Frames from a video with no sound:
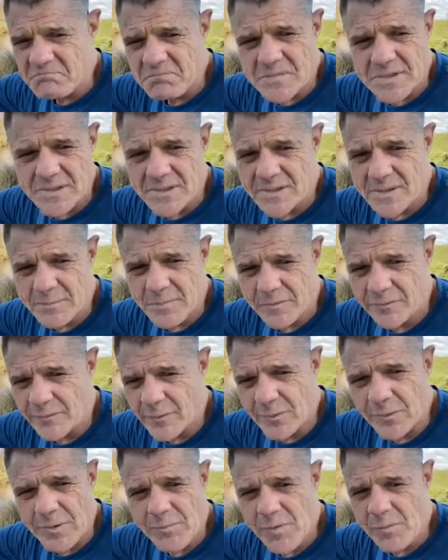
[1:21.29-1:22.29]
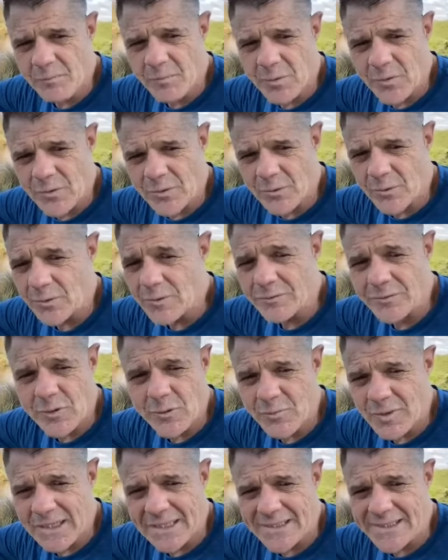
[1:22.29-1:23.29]
since before we were born. All of
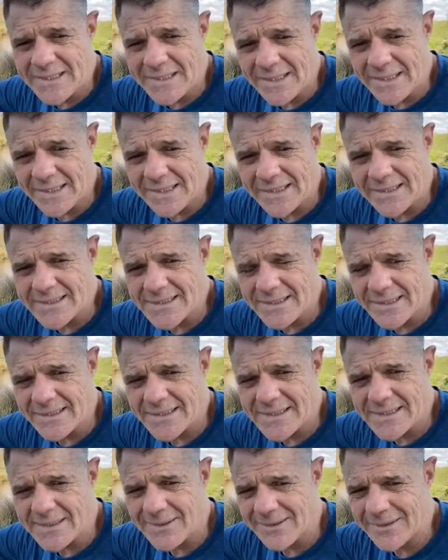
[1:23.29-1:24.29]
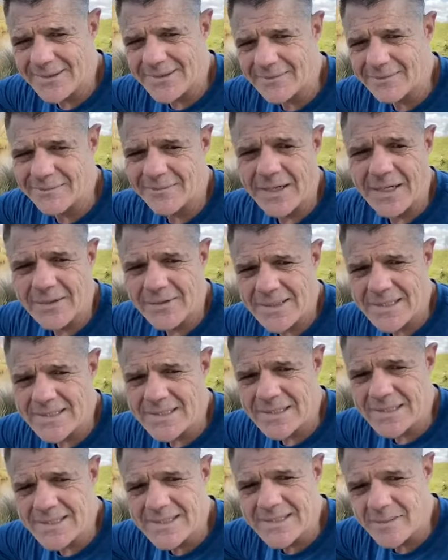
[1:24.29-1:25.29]
humanity has. It's not the virus
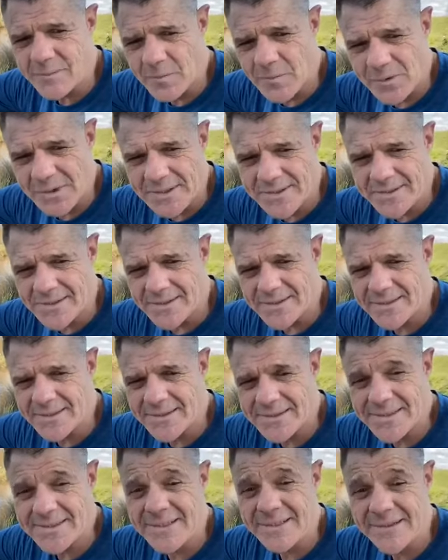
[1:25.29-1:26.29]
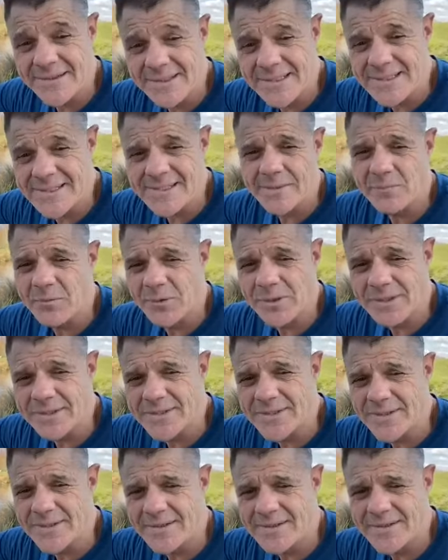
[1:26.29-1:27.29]
that separates us. It's sin that
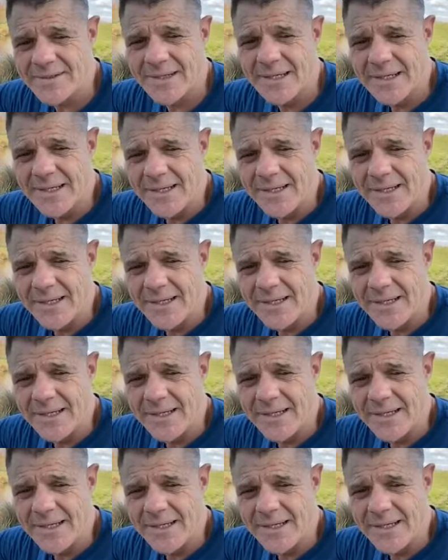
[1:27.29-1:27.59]
separates us.